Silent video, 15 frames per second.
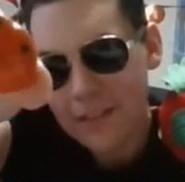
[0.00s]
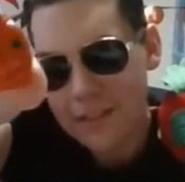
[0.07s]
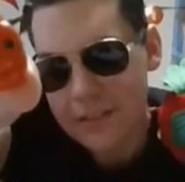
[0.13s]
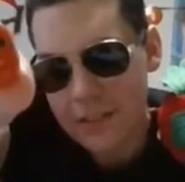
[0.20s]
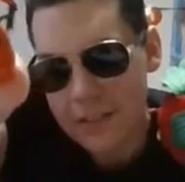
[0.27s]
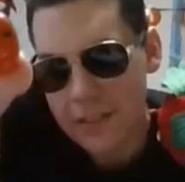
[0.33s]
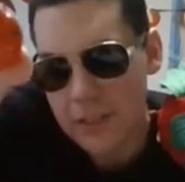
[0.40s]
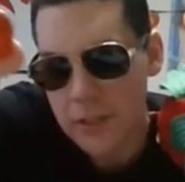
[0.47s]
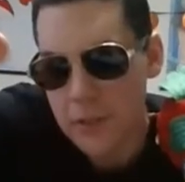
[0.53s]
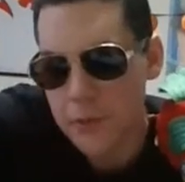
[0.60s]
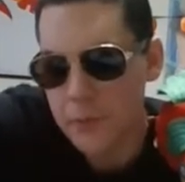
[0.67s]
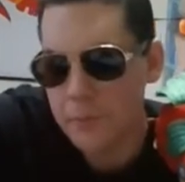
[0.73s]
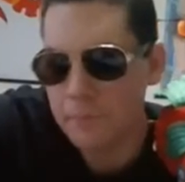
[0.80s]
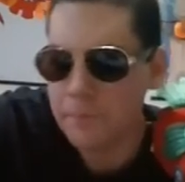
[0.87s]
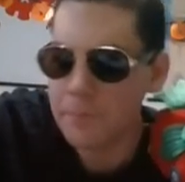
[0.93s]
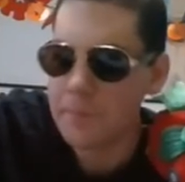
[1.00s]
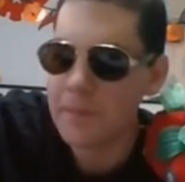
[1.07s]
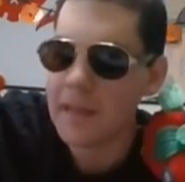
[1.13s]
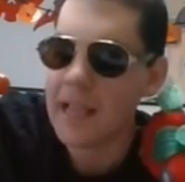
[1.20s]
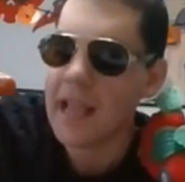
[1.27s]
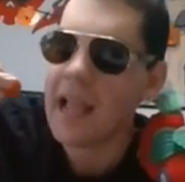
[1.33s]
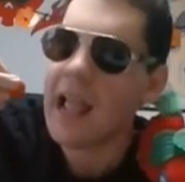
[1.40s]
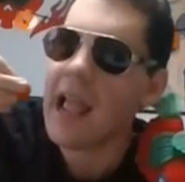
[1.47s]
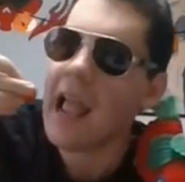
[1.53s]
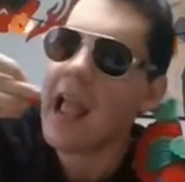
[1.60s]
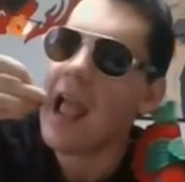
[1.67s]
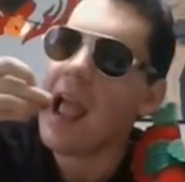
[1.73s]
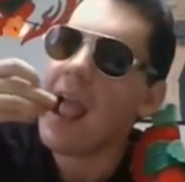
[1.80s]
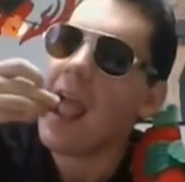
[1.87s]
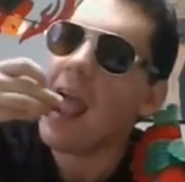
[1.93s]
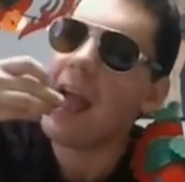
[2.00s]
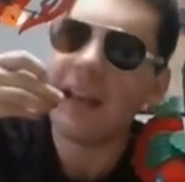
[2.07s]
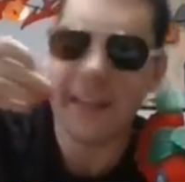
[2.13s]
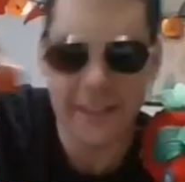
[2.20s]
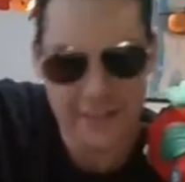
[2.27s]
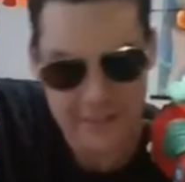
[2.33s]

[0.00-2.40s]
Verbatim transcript: So, no.